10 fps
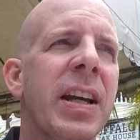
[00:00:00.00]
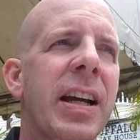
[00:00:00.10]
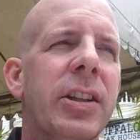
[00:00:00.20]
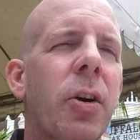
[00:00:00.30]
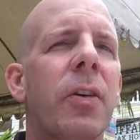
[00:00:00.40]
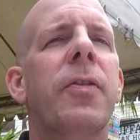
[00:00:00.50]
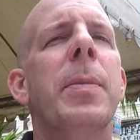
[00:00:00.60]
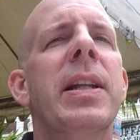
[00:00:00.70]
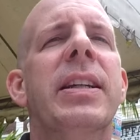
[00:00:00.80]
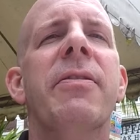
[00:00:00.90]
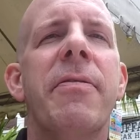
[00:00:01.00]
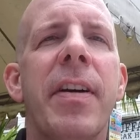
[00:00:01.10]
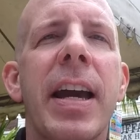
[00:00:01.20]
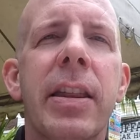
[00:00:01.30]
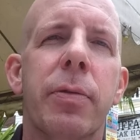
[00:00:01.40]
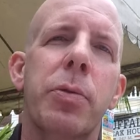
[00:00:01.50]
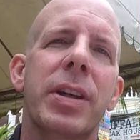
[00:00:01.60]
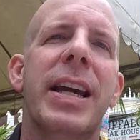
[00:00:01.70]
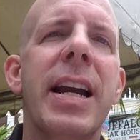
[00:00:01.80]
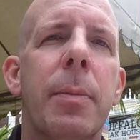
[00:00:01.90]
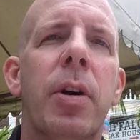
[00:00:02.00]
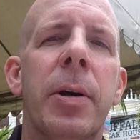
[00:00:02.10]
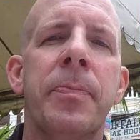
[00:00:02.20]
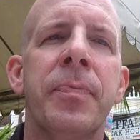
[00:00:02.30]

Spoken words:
it's hard for me to convey through the camera